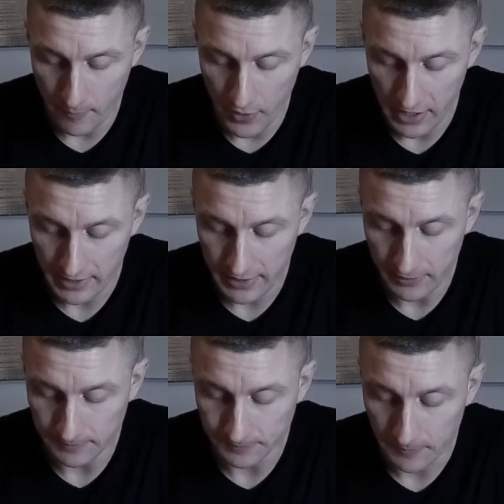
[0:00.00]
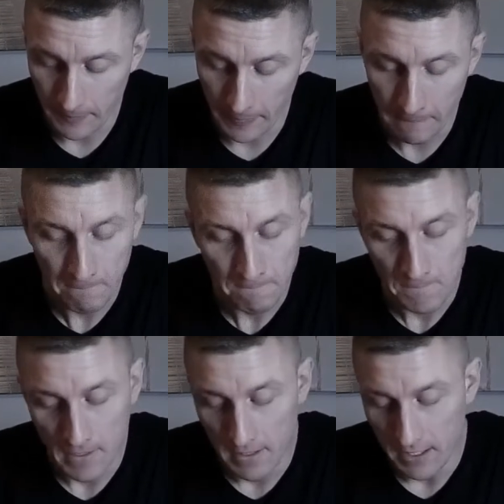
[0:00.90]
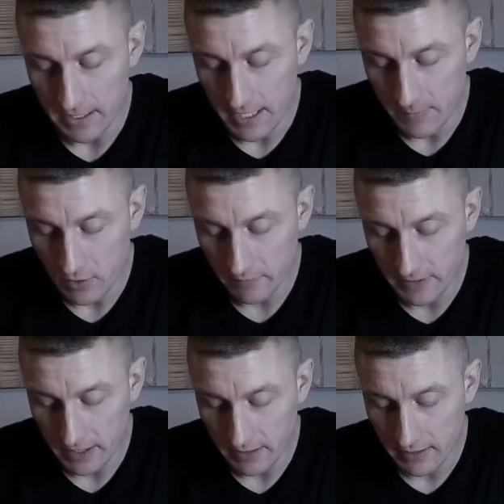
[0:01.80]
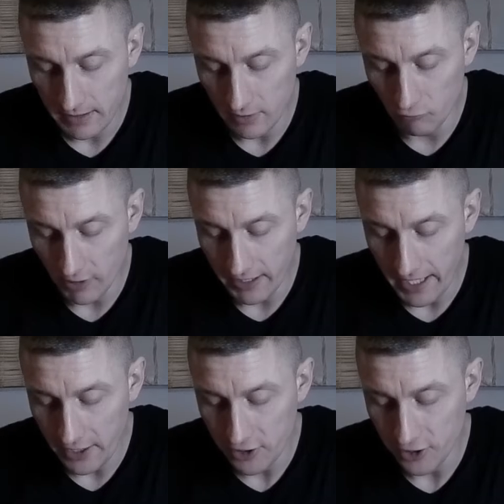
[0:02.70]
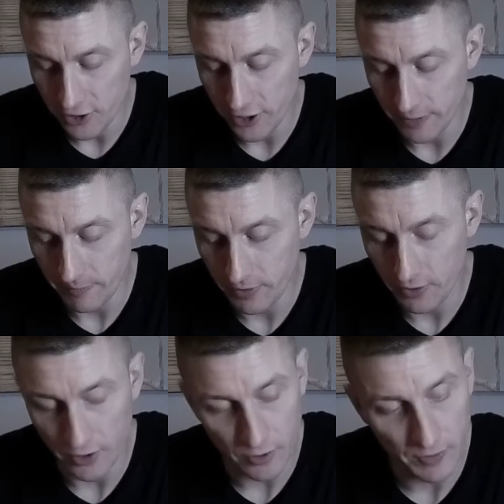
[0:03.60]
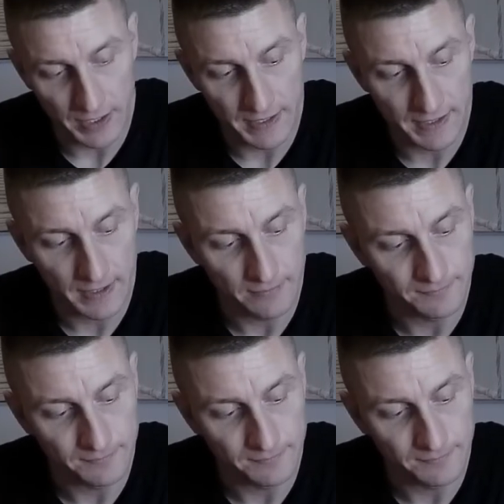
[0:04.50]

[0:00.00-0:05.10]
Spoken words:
But in terms of that relationship, it's